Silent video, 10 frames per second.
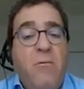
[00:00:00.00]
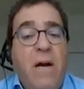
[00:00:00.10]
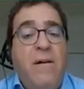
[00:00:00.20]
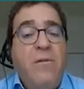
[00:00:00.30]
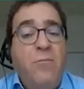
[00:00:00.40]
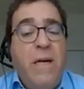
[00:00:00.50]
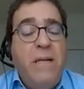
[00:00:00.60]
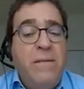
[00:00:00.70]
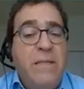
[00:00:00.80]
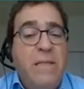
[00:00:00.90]
We'll have to
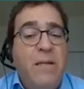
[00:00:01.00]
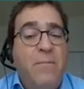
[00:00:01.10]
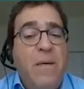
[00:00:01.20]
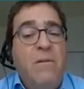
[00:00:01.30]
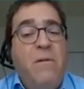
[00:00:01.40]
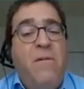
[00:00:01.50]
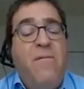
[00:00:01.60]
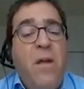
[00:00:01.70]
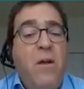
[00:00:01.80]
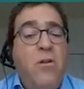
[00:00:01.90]
wait until the middle of
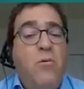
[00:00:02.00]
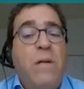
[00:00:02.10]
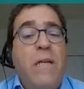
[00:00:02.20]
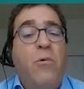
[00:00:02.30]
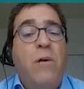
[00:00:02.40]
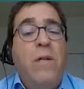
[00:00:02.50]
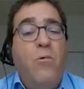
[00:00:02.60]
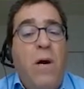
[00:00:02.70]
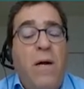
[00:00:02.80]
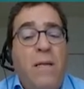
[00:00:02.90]

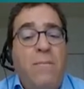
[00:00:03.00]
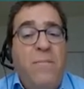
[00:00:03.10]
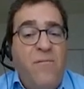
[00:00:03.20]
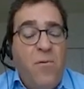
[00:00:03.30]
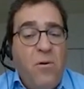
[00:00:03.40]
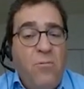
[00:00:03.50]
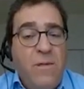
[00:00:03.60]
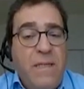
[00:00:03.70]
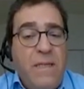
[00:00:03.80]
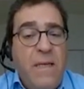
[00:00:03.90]
2021 before
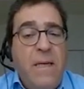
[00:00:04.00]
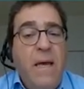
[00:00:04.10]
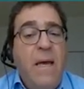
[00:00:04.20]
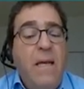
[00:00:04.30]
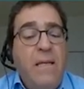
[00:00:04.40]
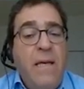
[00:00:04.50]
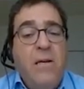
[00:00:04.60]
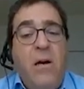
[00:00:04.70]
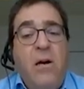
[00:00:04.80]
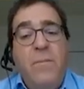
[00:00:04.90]
we see the
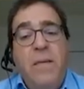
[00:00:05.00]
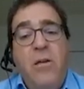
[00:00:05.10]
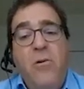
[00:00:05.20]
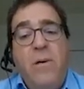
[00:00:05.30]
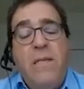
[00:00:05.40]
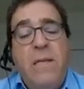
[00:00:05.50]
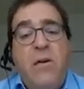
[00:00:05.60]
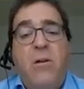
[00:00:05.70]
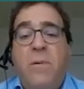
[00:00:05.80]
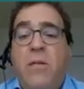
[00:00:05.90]
economy, the U.S.
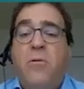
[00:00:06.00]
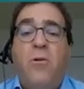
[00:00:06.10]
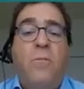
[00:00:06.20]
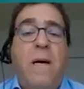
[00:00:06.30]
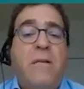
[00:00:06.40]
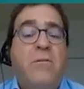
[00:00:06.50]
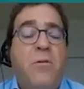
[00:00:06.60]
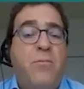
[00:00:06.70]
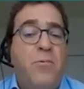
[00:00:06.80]
economy, to go back to the